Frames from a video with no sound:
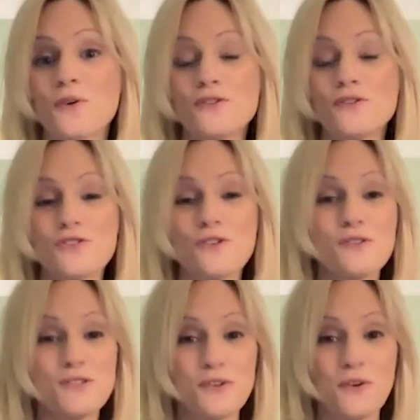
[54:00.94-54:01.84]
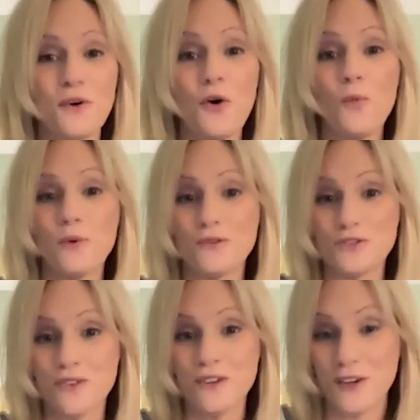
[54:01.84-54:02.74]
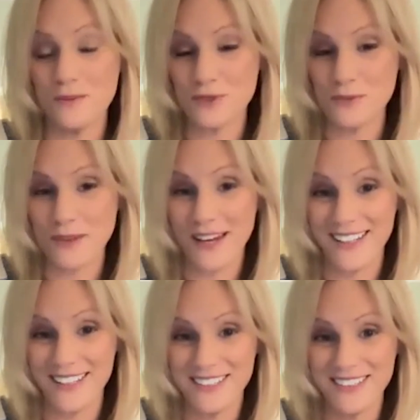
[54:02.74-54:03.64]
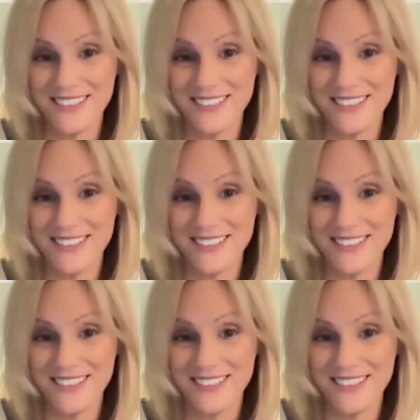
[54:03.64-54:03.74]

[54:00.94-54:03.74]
her assurance and her hope and her strength comes from God.